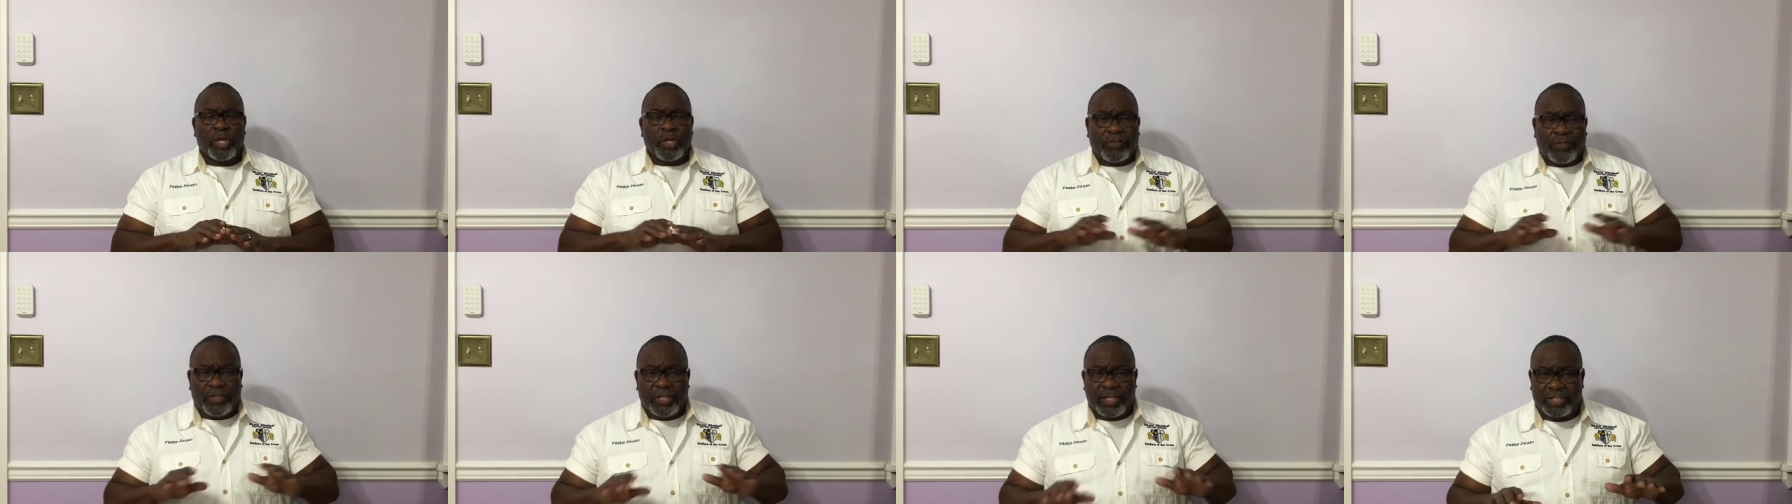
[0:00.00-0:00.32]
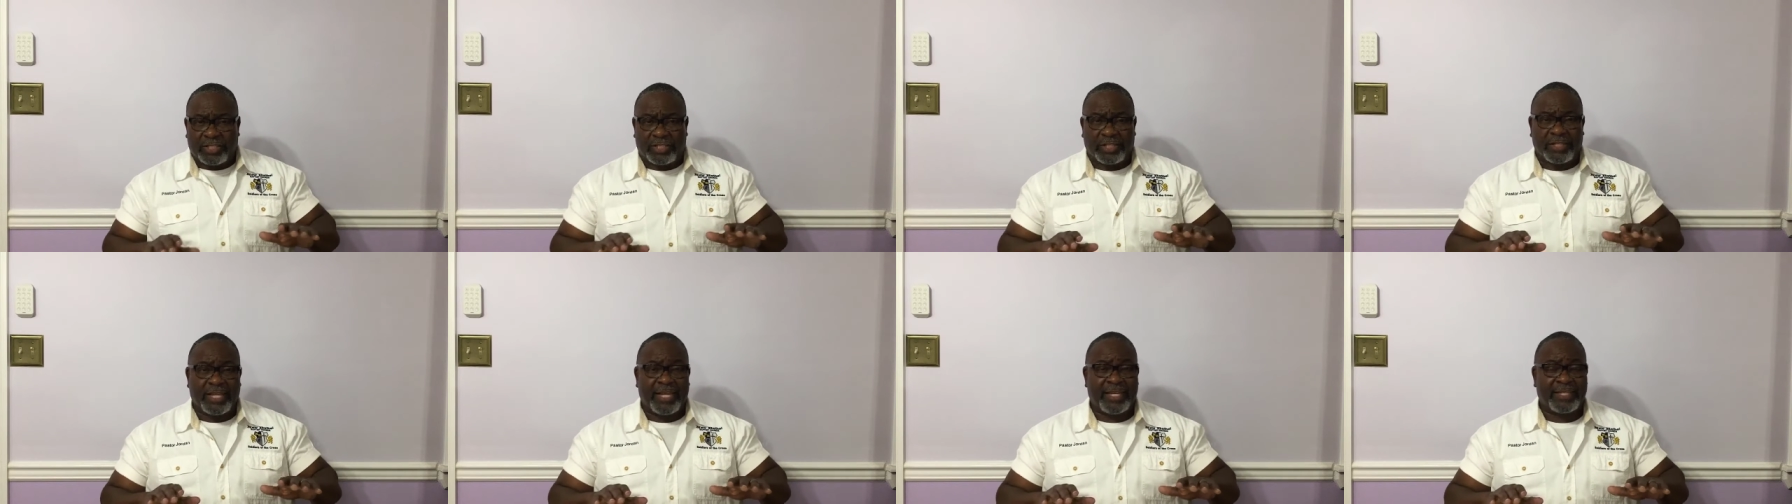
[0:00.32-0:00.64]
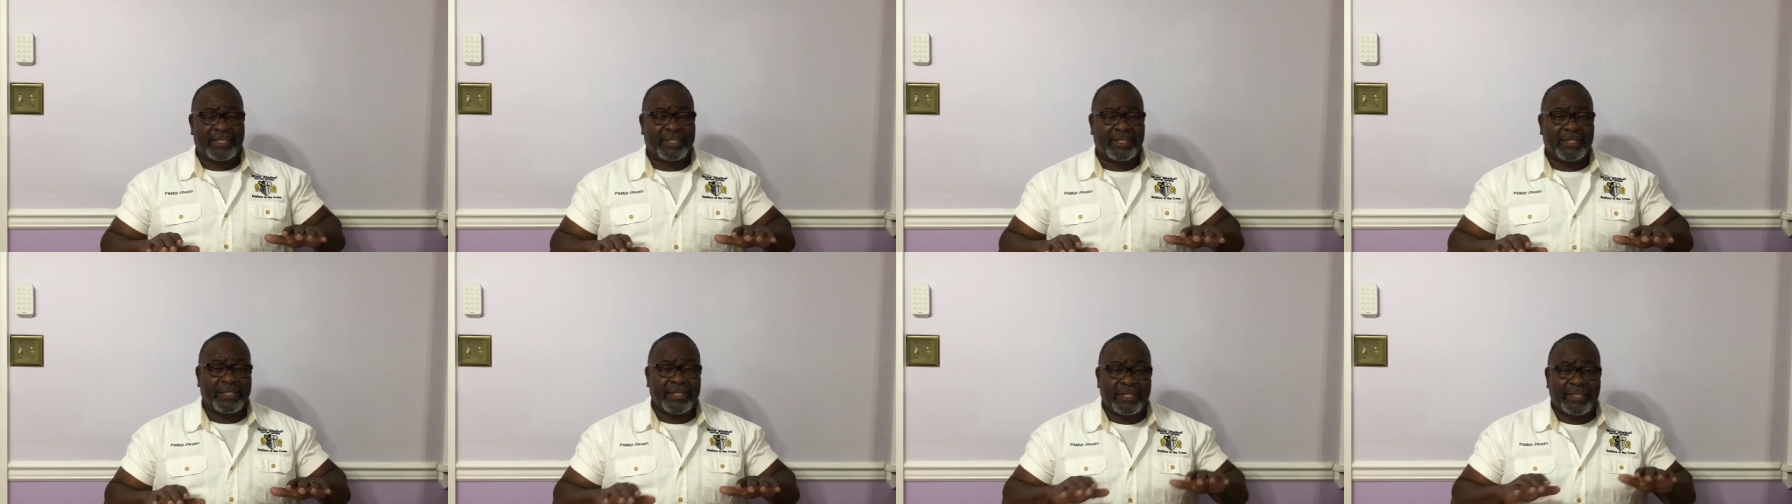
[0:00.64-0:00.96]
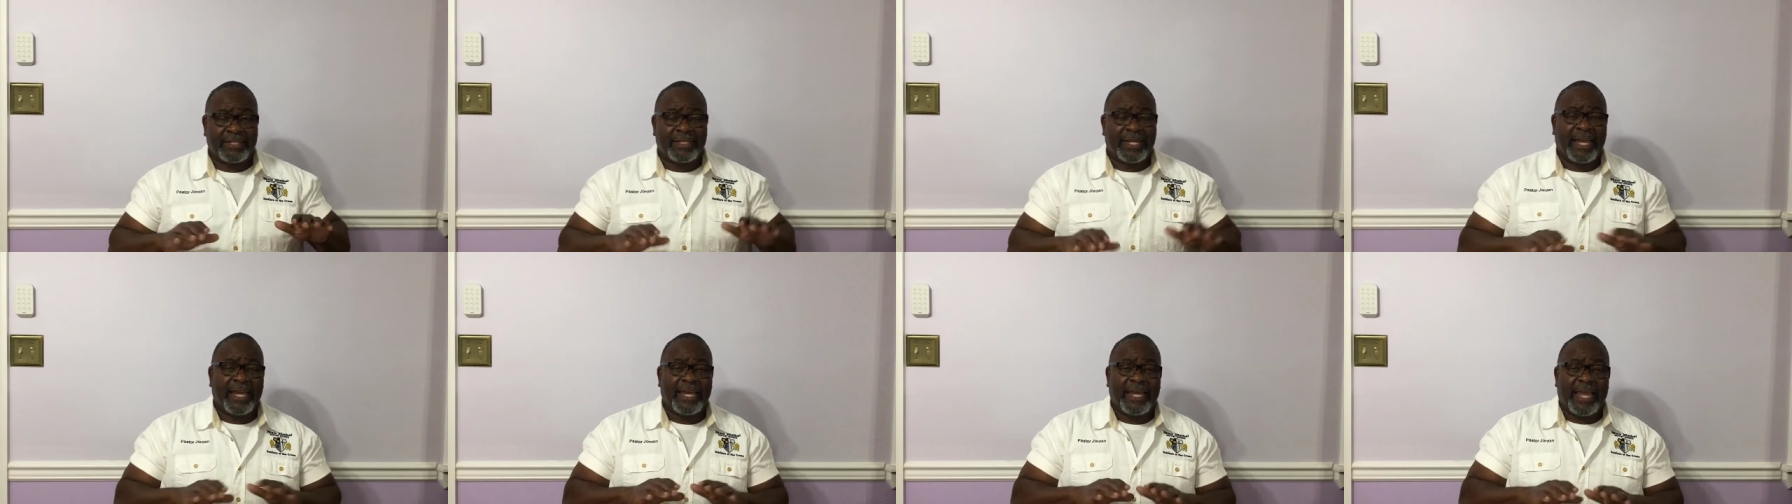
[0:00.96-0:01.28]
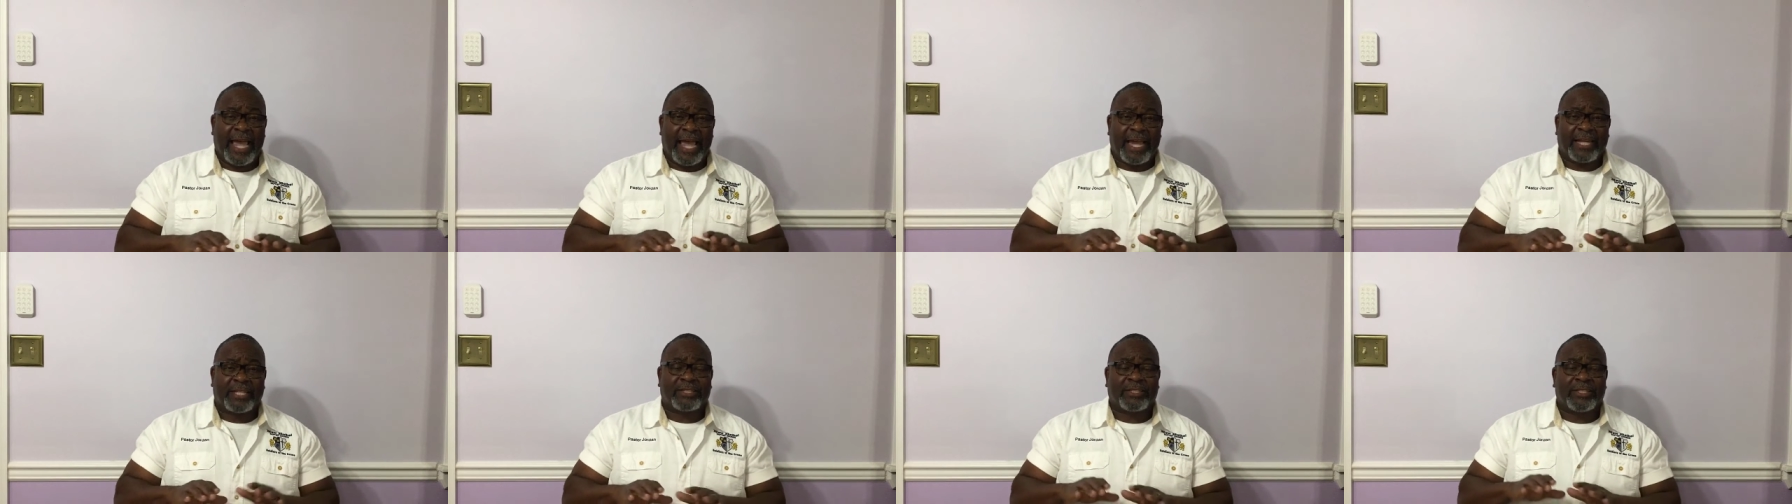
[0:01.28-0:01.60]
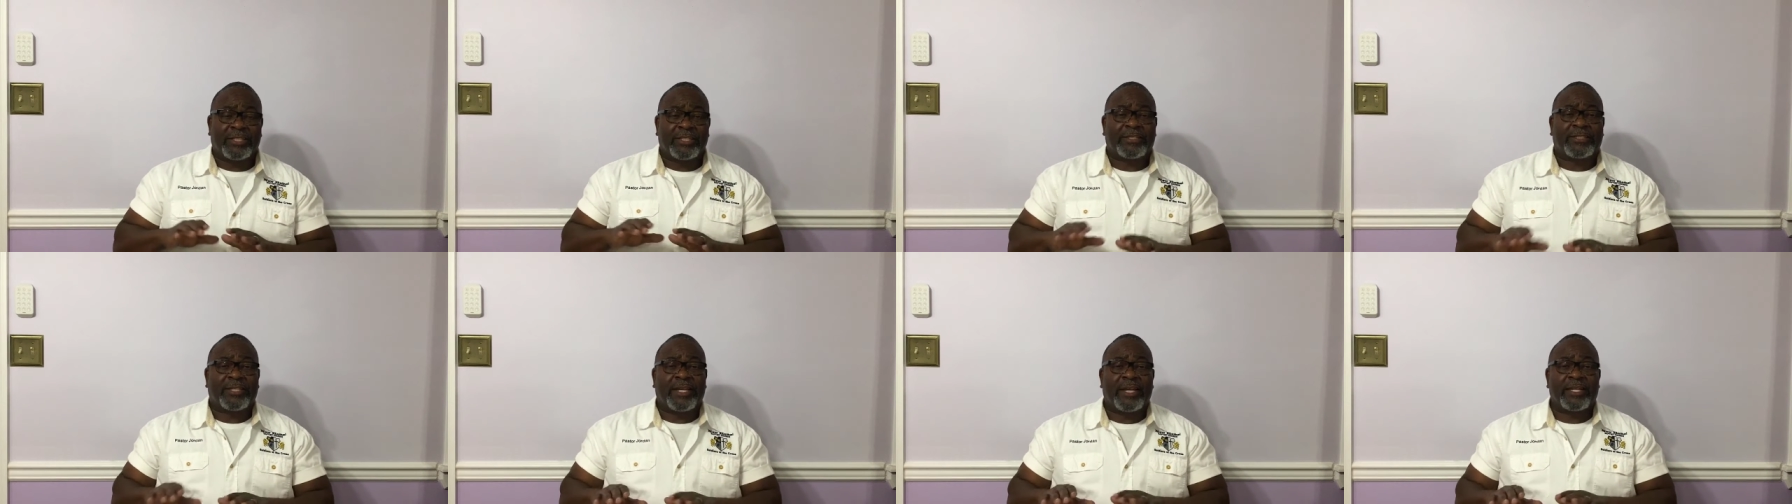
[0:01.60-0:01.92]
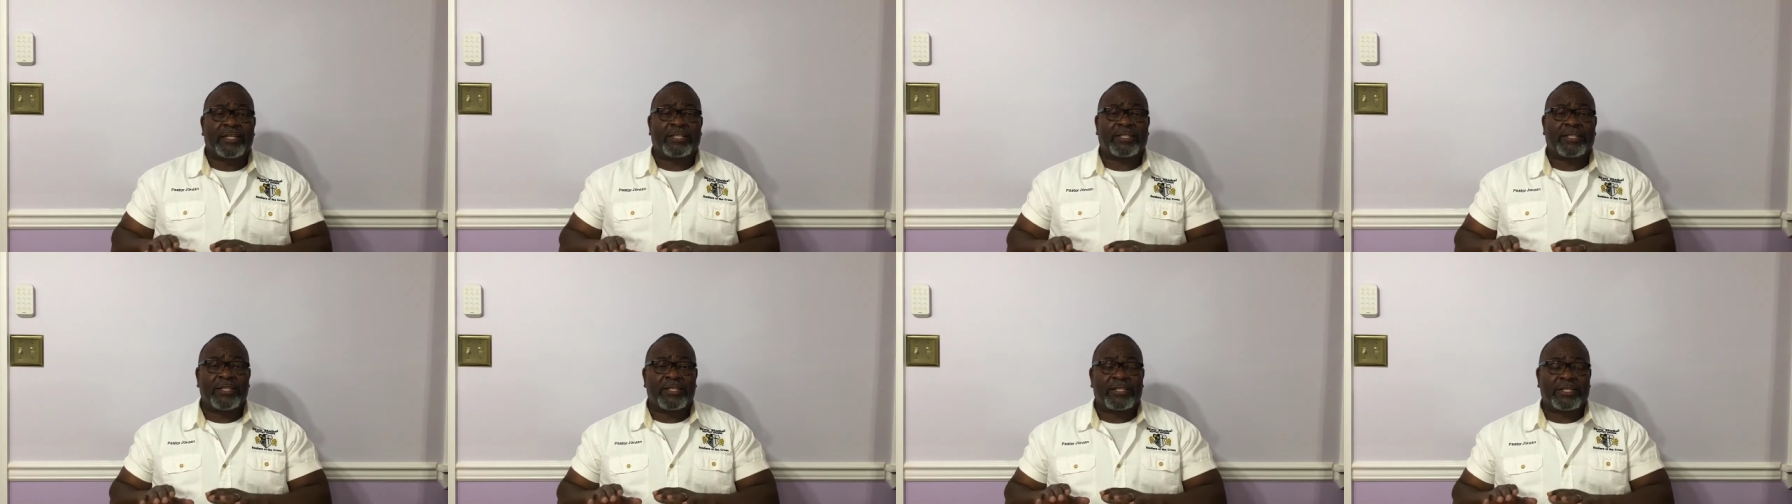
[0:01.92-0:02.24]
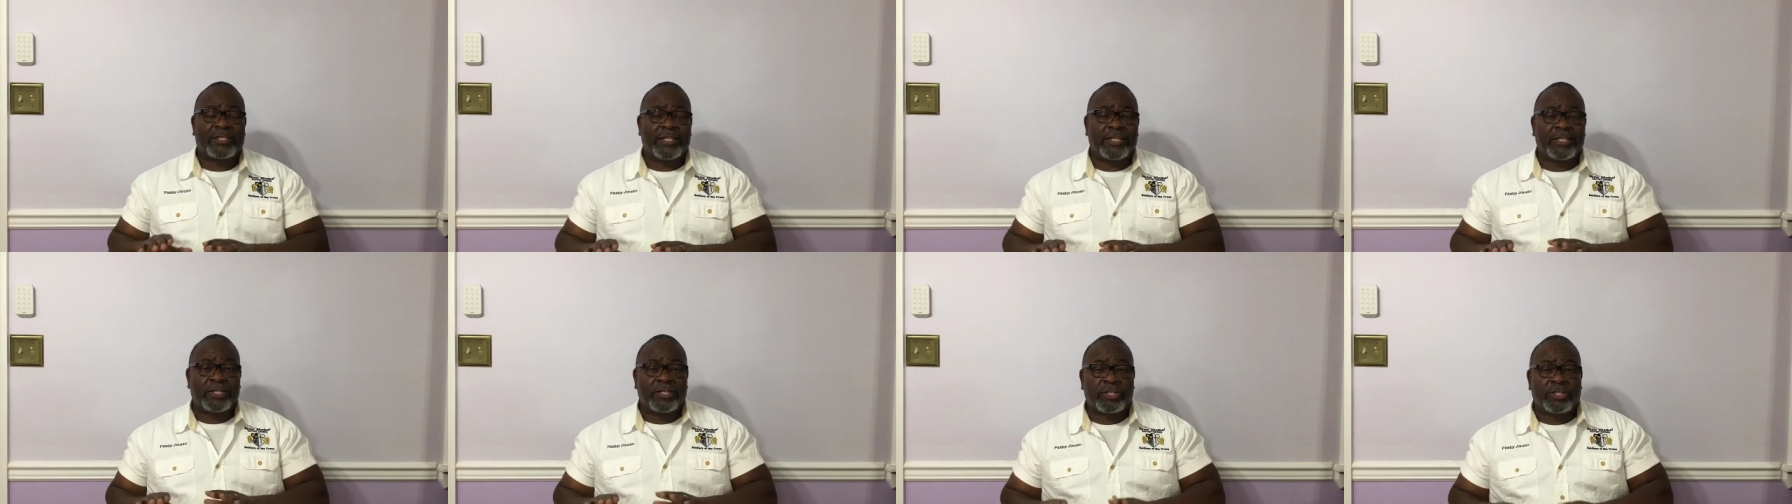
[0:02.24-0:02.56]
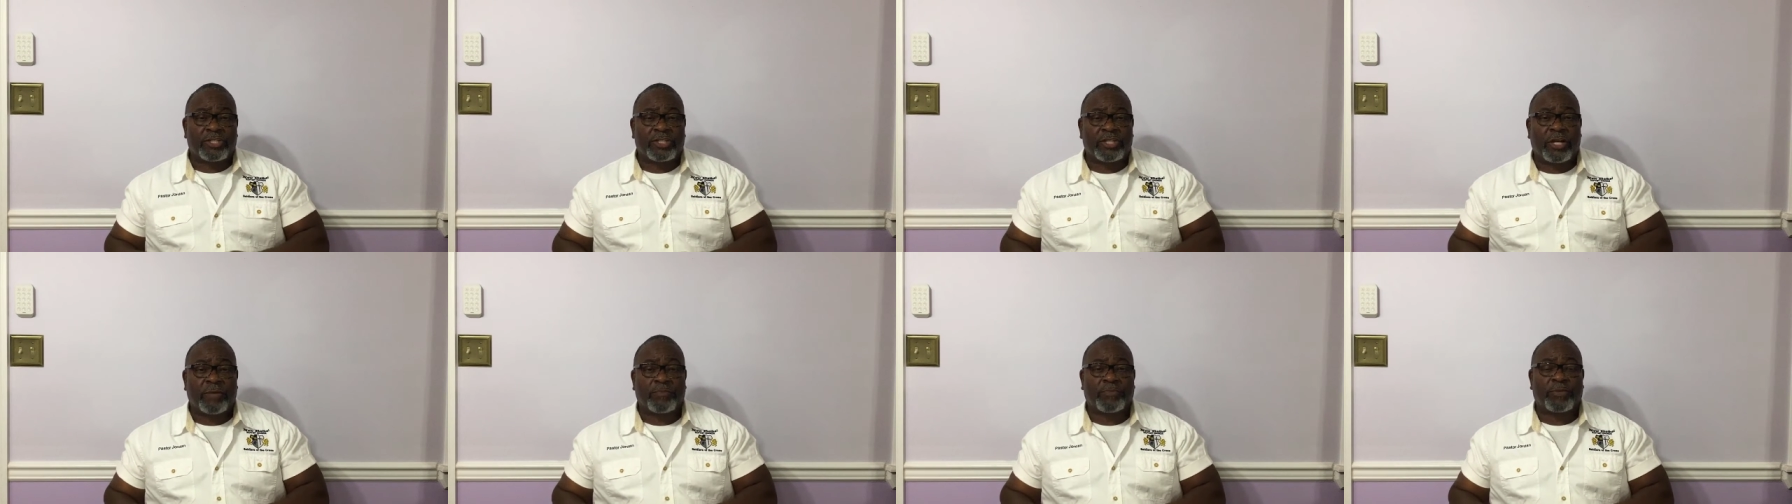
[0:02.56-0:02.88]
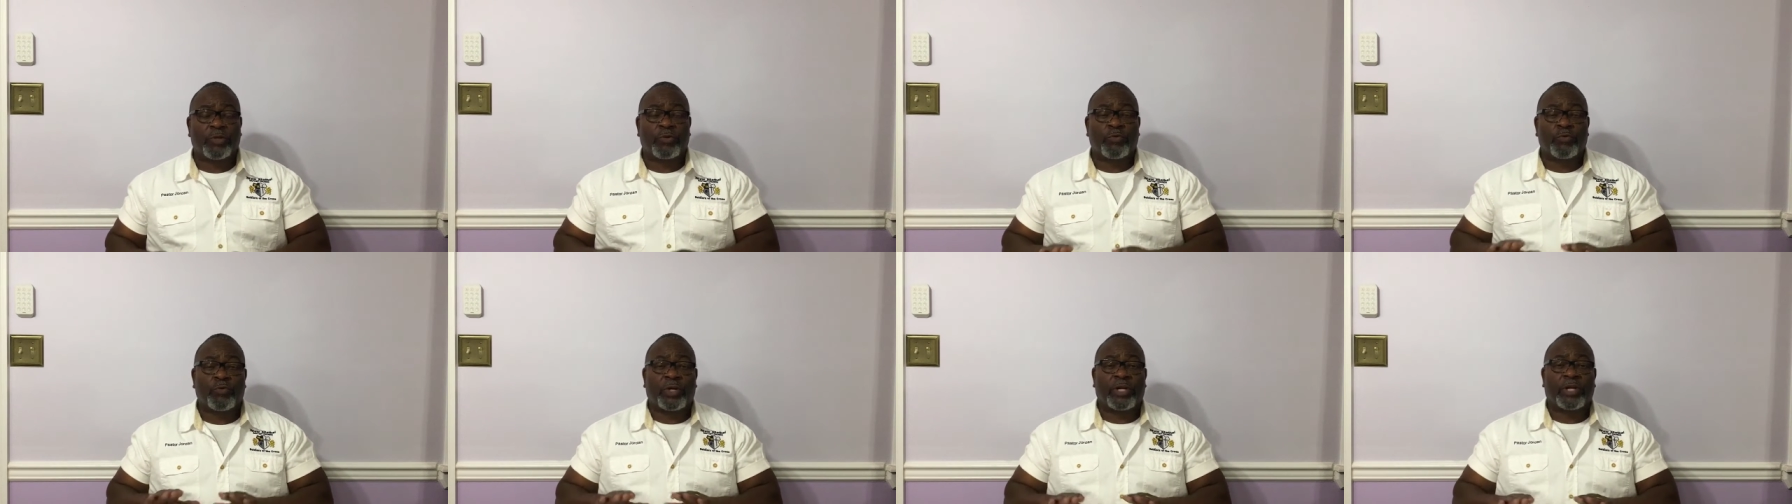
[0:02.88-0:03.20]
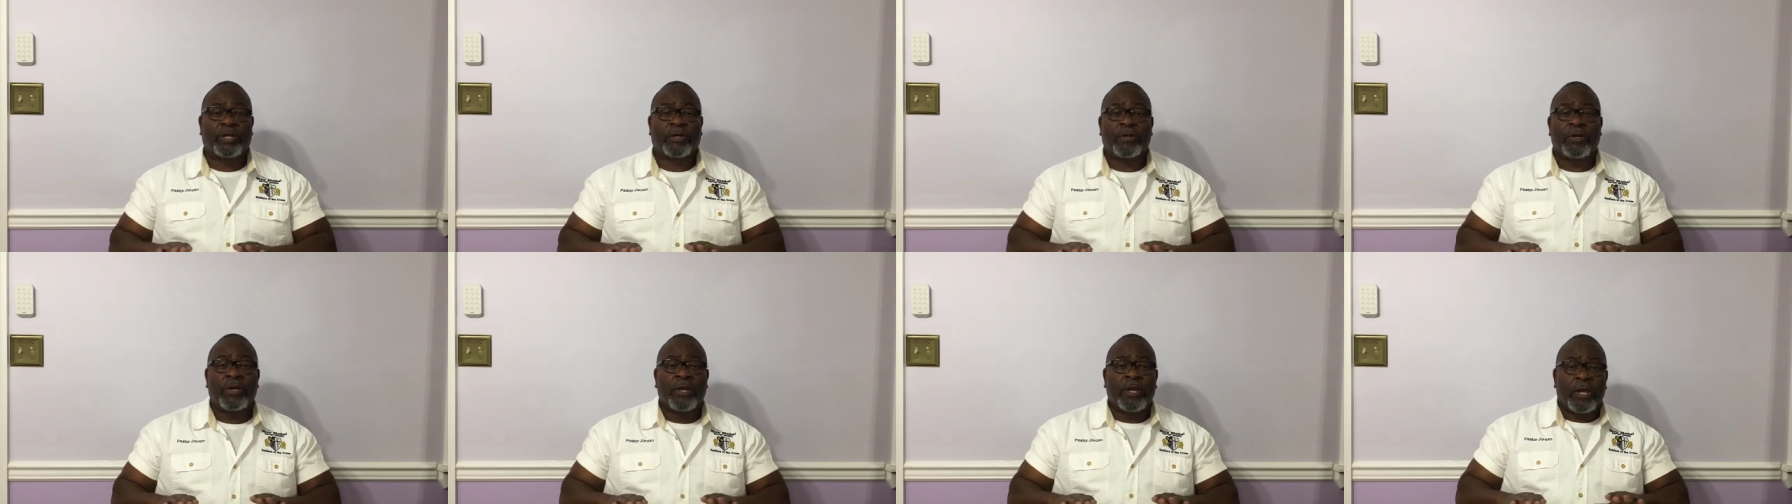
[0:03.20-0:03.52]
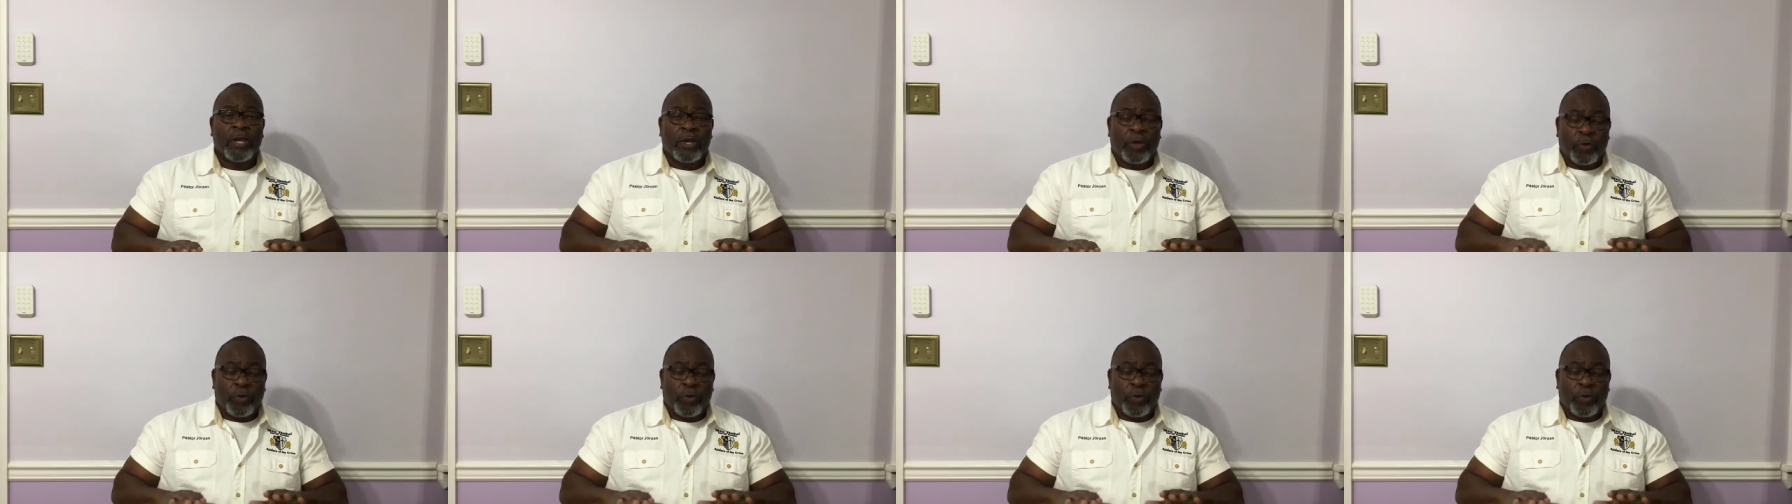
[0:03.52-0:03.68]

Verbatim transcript: This lesson today actually takes us into something where